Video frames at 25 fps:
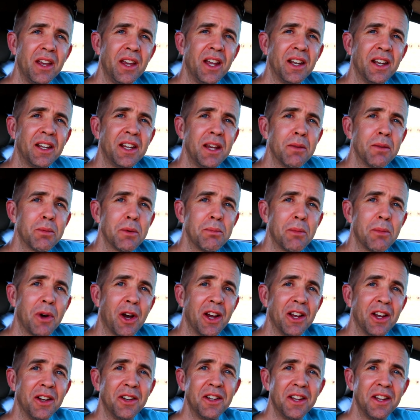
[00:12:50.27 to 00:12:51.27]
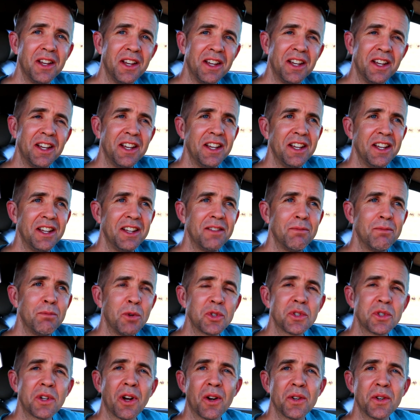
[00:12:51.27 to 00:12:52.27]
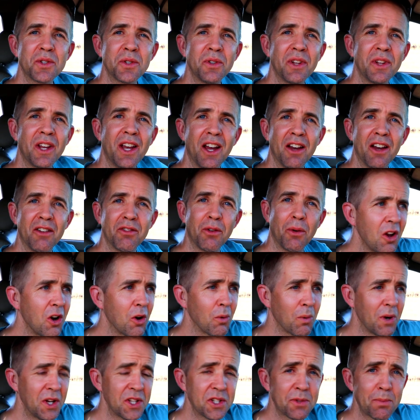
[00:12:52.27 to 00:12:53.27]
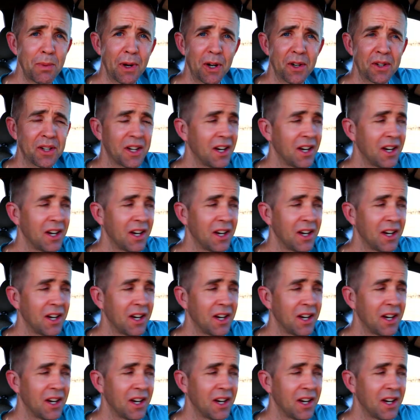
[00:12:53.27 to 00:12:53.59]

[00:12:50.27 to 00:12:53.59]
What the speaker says: And keep in mind, most cars only have one spare